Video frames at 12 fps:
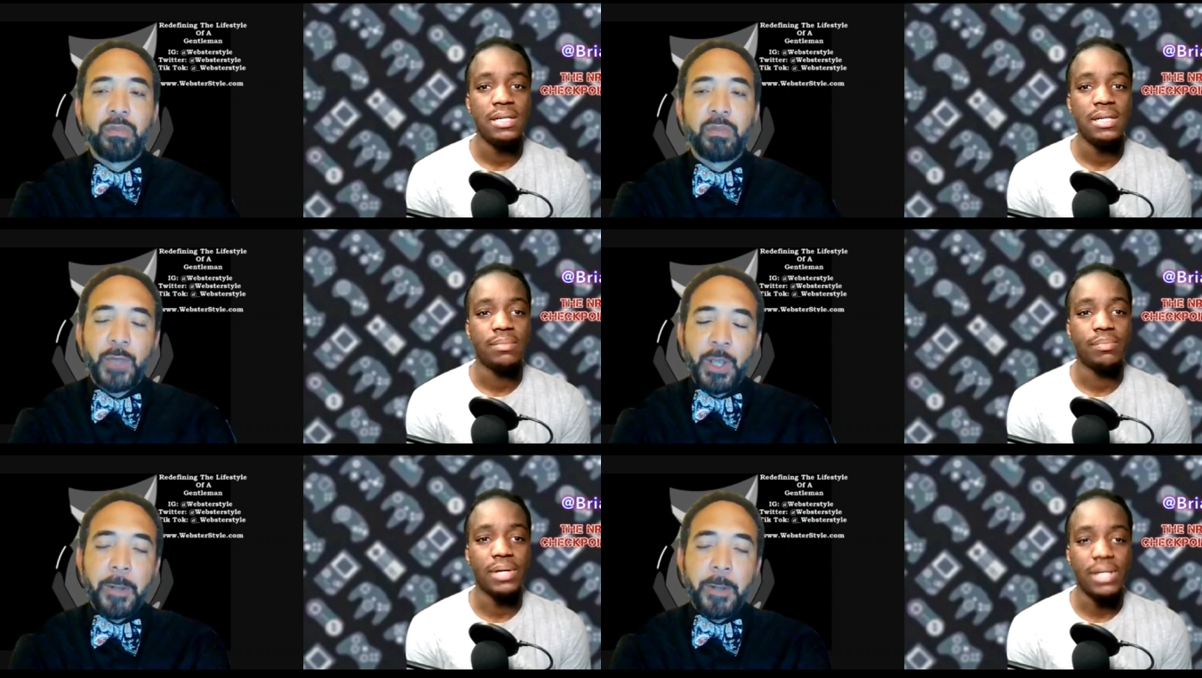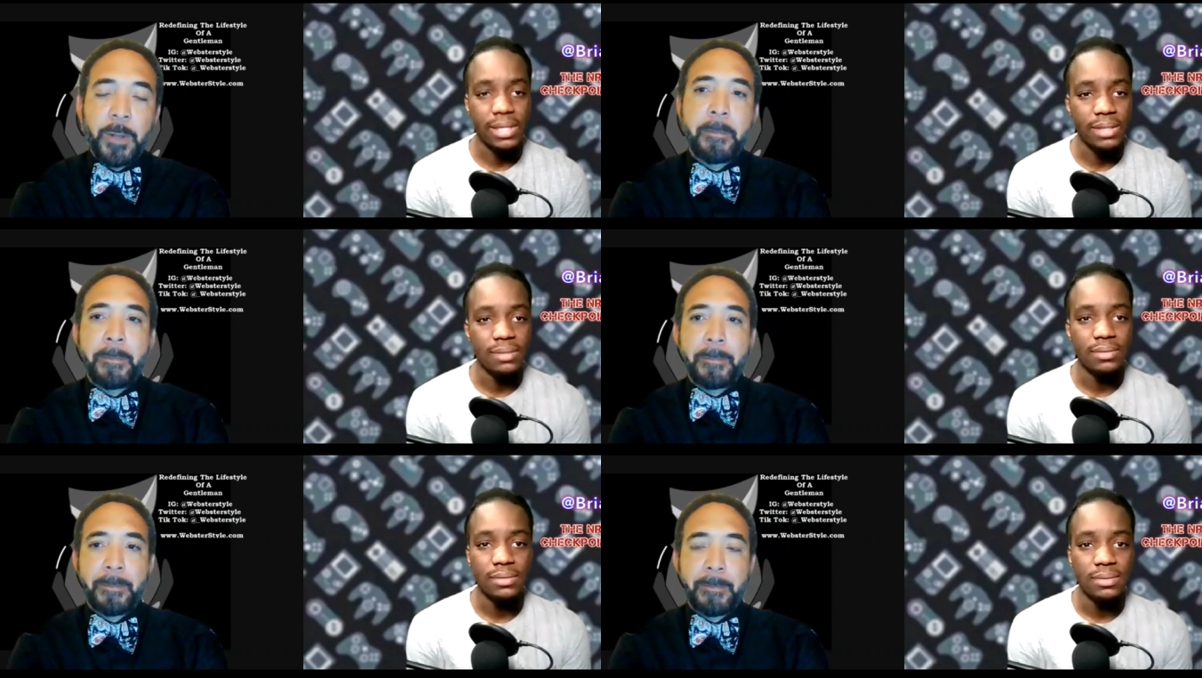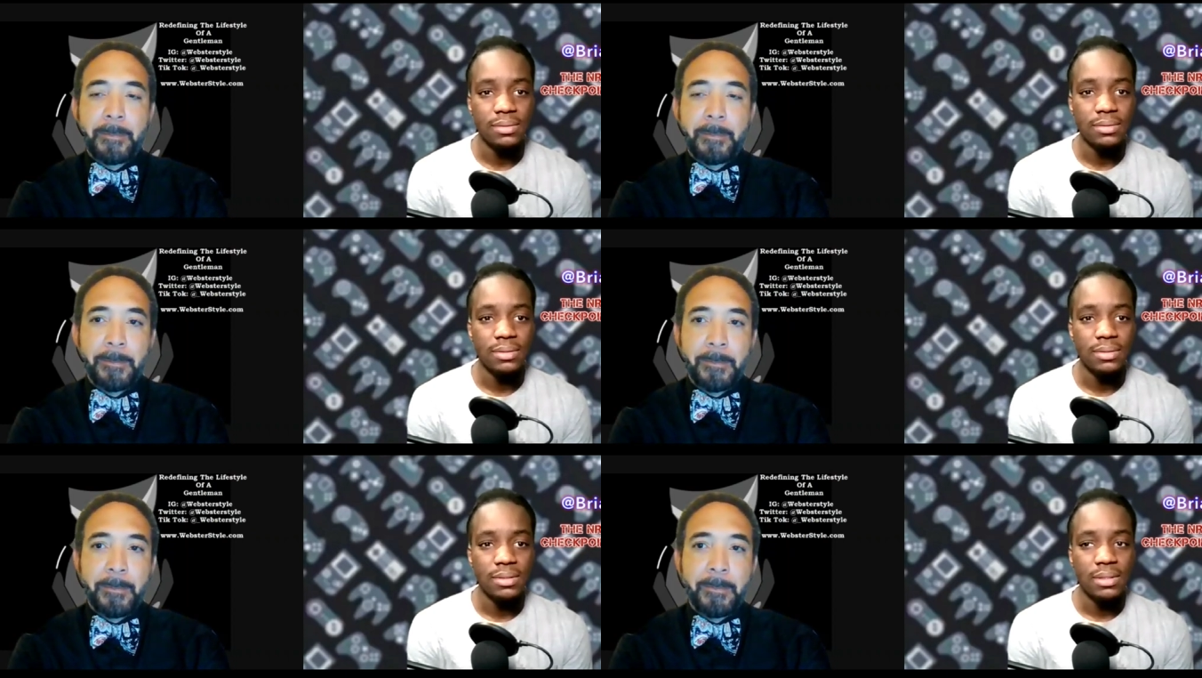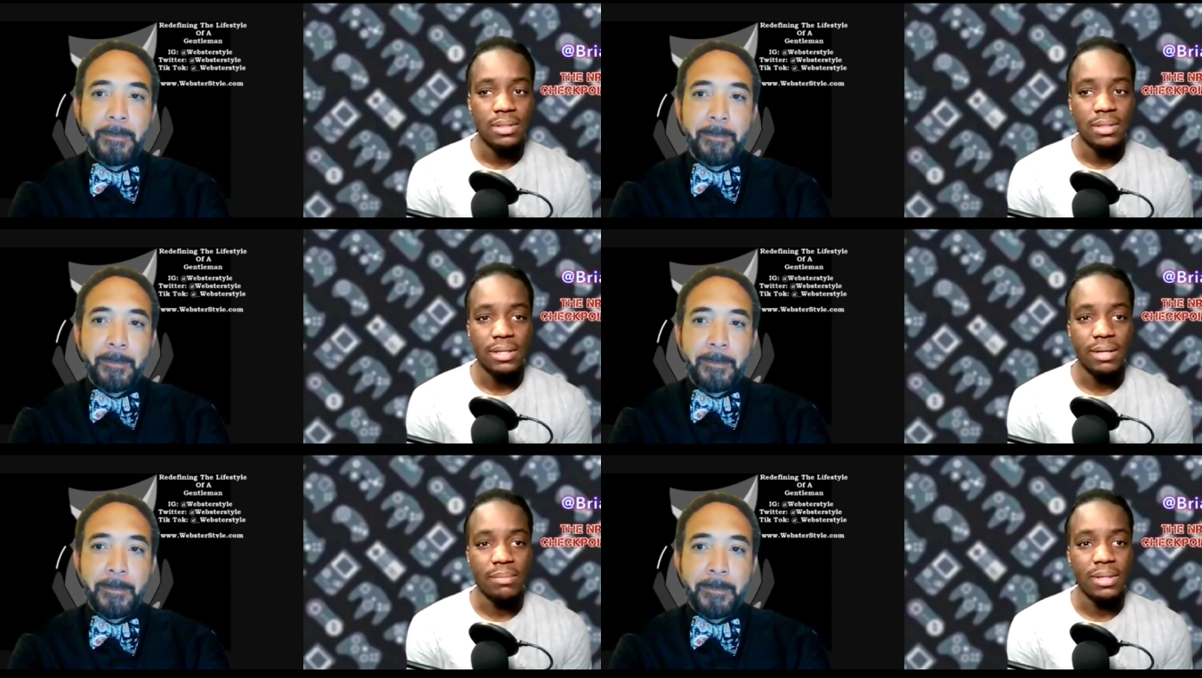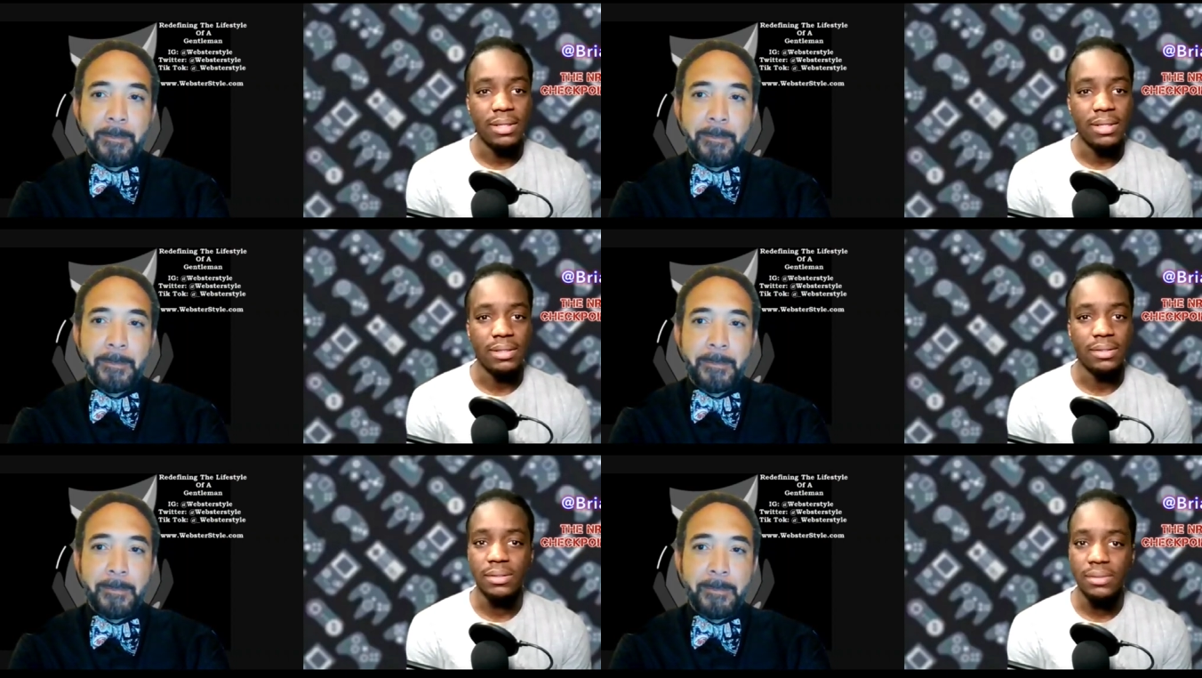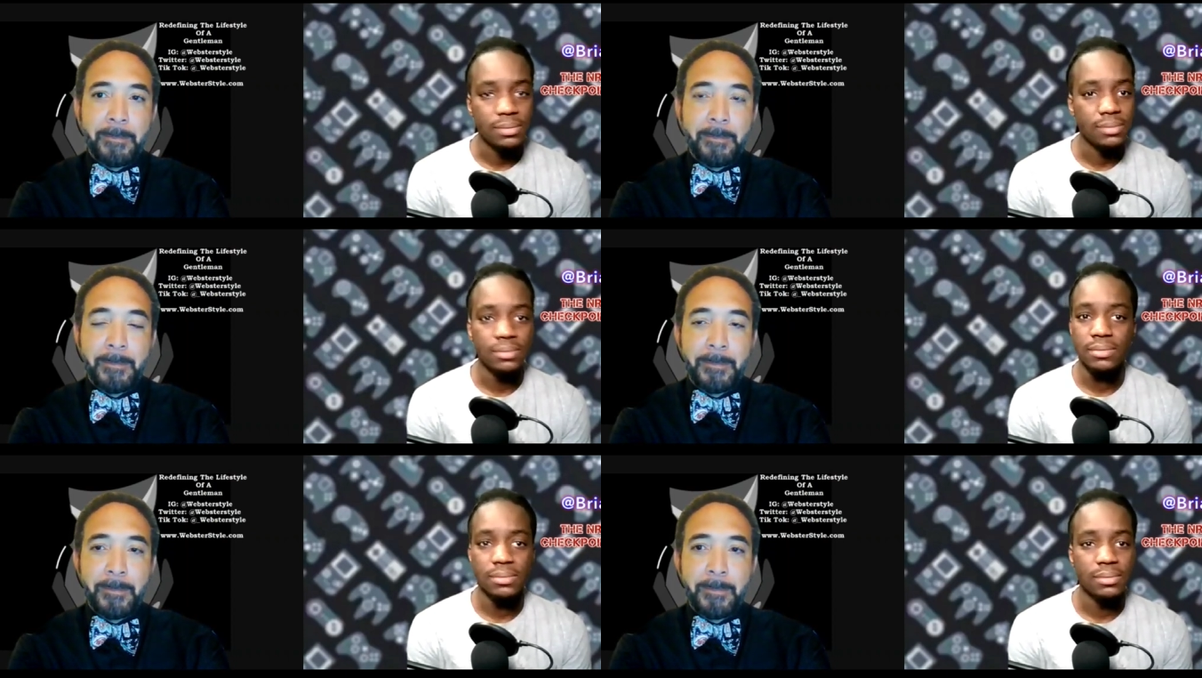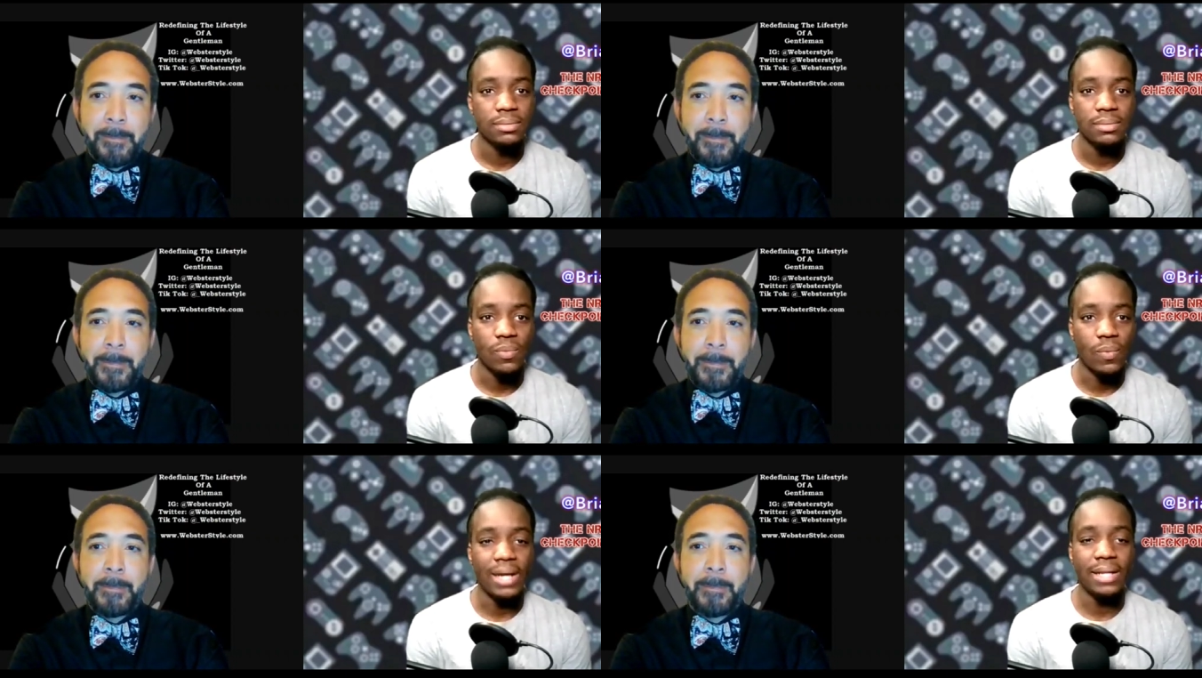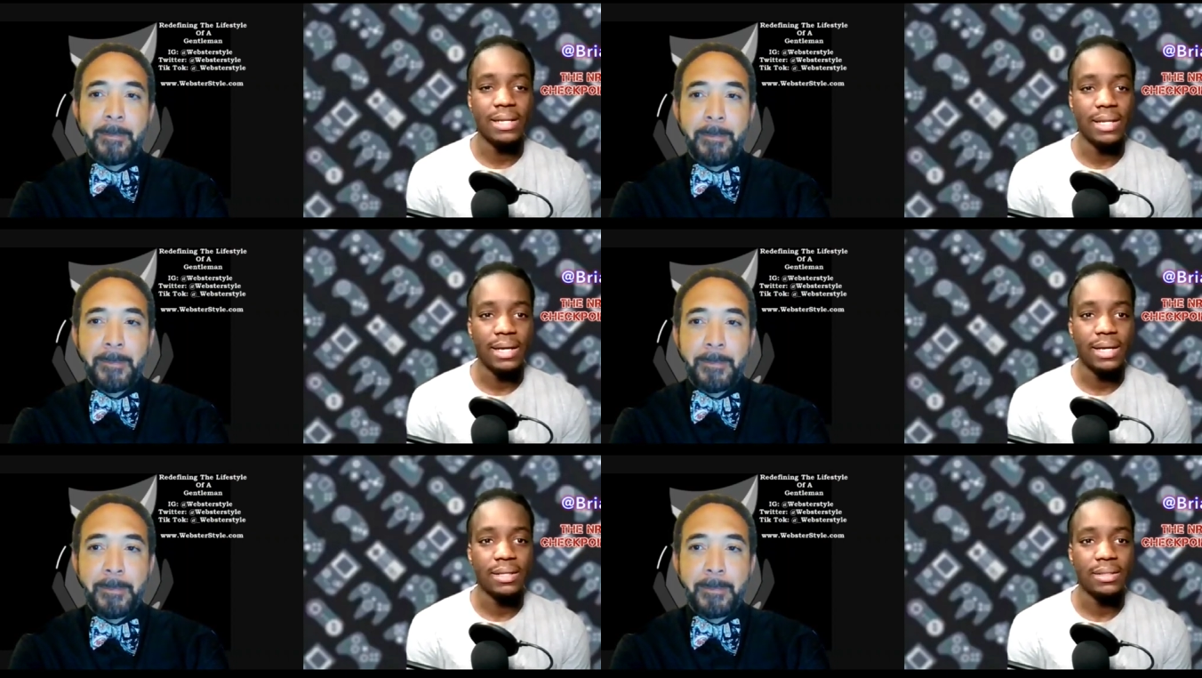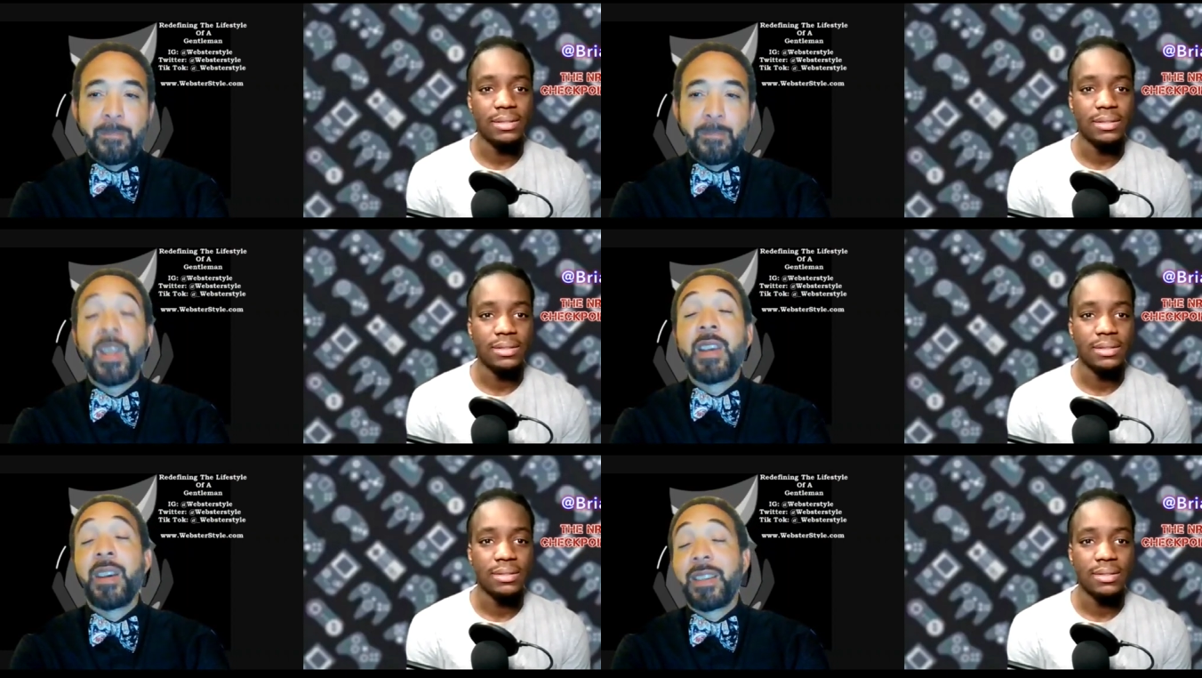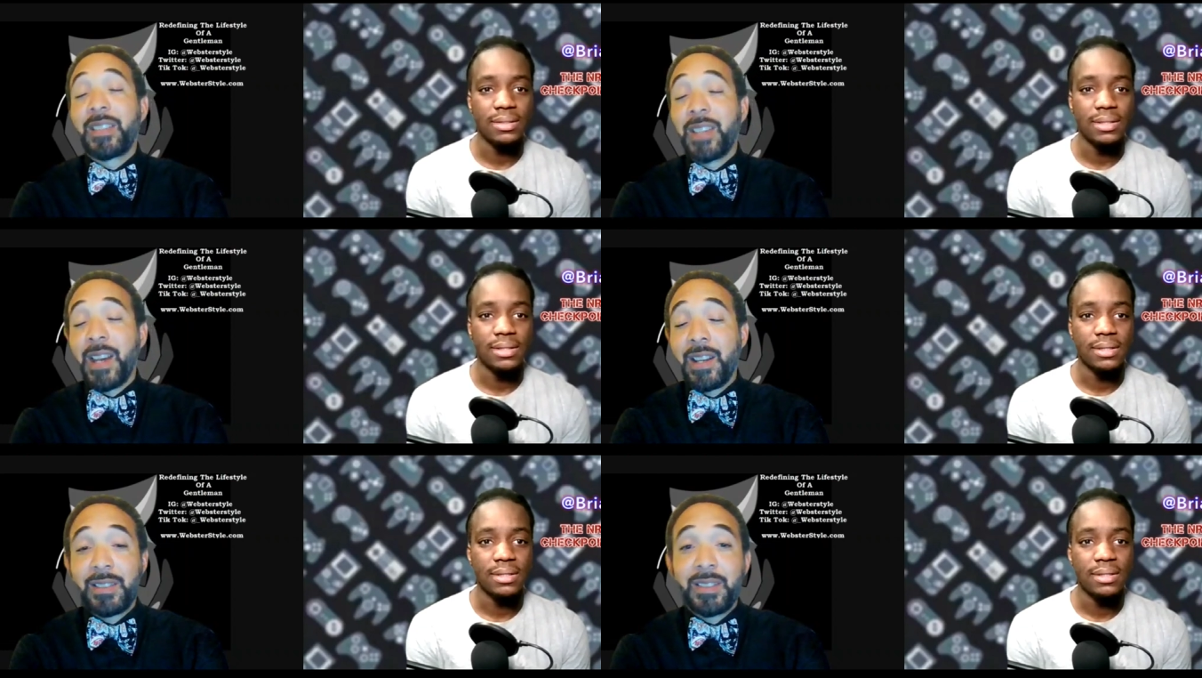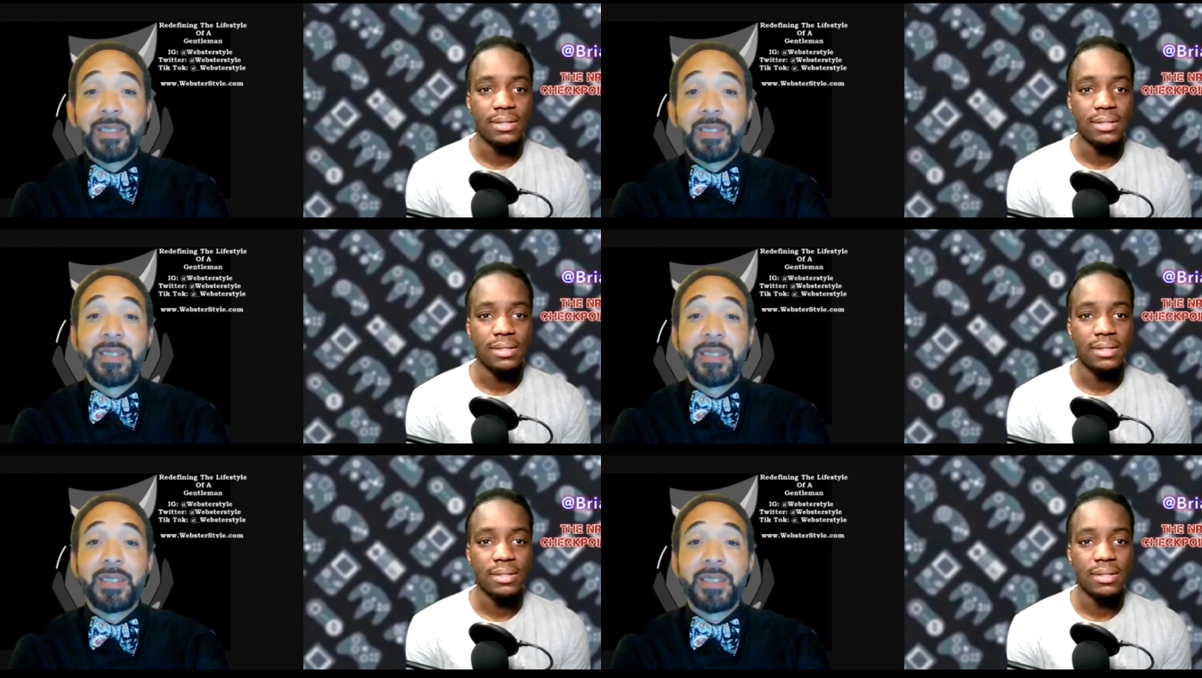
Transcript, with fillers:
Speaker 1: Yeah. But I mean, why not? Yeah, exactly.